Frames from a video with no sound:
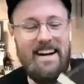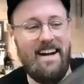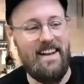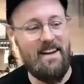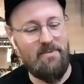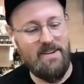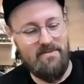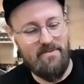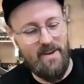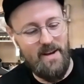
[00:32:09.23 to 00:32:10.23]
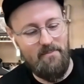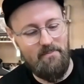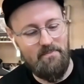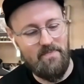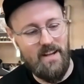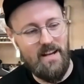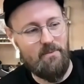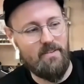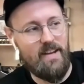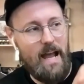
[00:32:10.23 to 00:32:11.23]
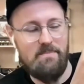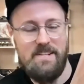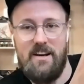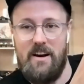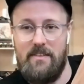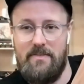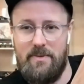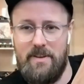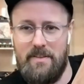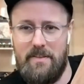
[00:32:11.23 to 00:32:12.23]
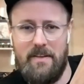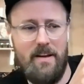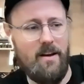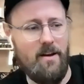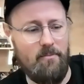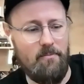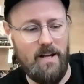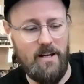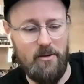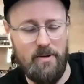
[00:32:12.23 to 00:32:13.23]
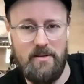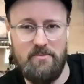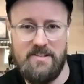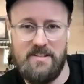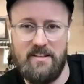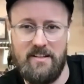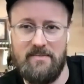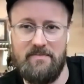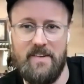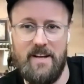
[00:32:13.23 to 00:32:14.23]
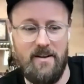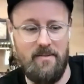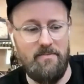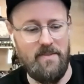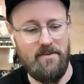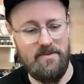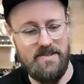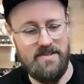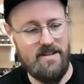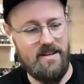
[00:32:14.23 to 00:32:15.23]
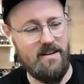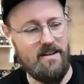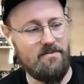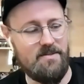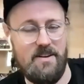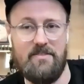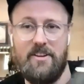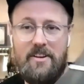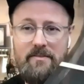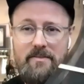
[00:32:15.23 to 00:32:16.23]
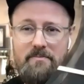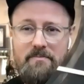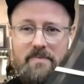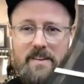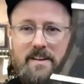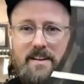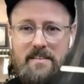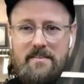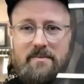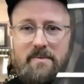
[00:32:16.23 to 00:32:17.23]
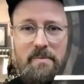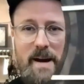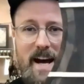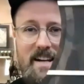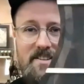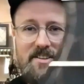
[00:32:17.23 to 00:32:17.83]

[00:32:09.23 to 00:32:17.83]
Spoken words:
And then we've capped it off with a little bit of the Brazilian that was off cut from the back.